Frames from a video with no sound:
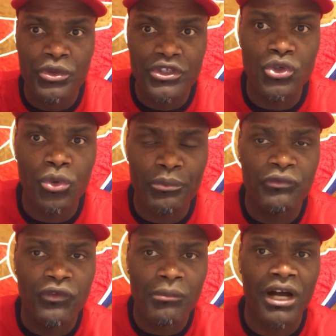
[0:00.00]
you
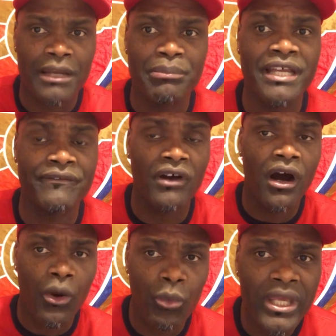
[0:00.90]
football are playing for
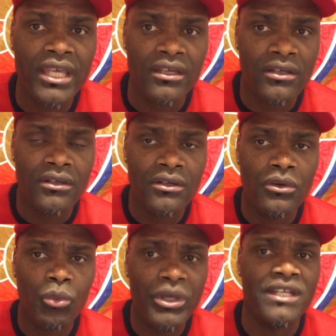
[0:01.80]
we
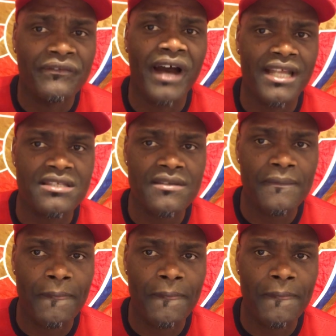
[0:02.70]
the fans.